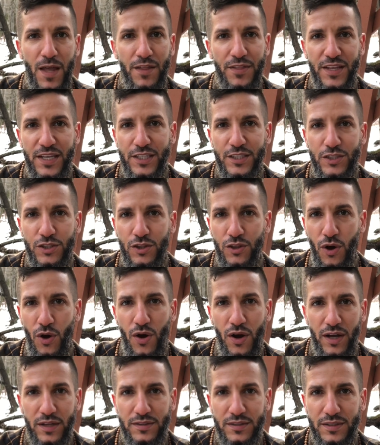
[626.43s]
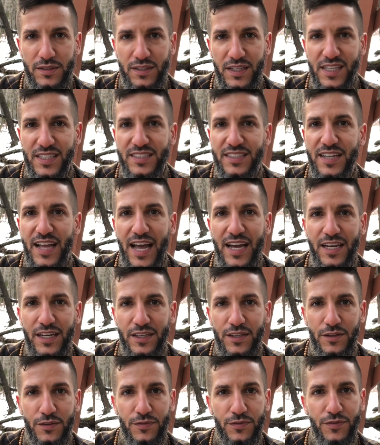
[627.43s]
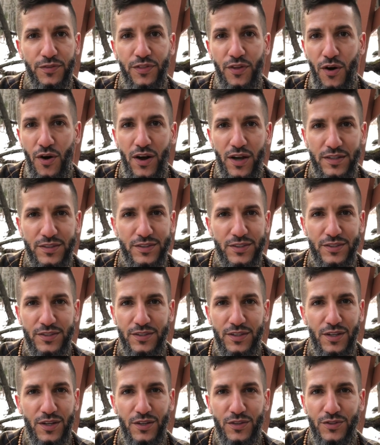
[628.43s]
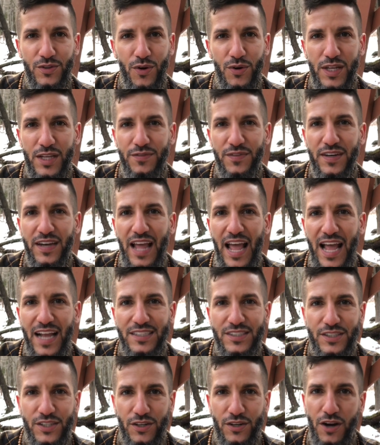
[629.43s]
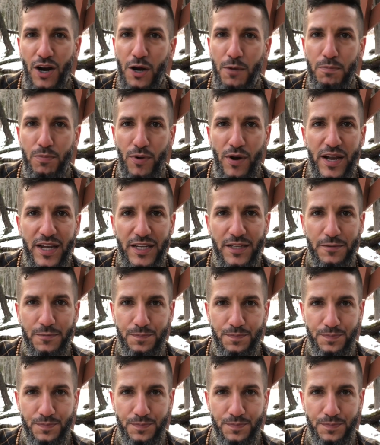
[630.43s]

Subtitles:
these thoughts, these negative thoughts, don't even enter our brain.